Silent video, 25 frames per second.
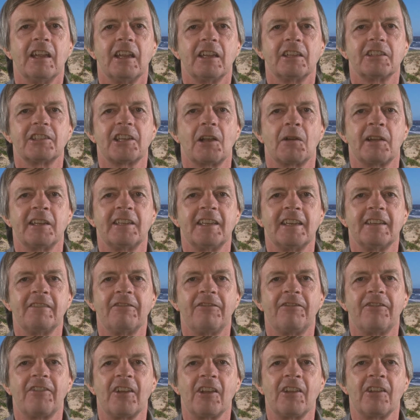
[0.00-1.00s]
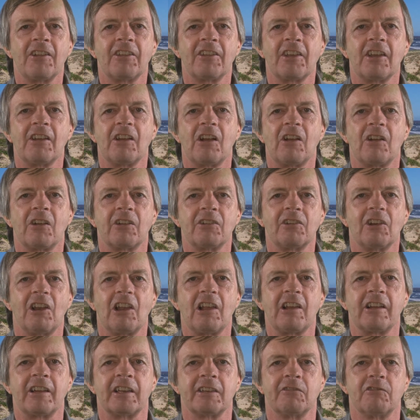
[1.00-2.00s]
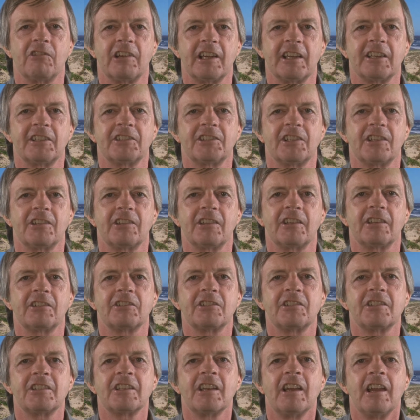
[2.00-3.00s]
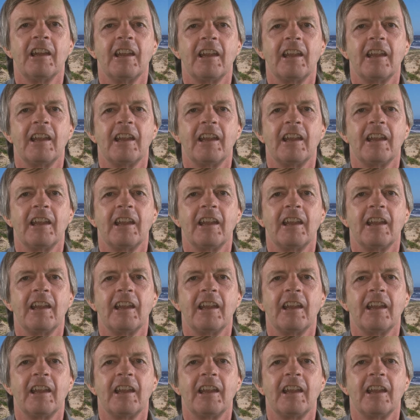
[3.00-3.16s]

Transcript: so I did further online research,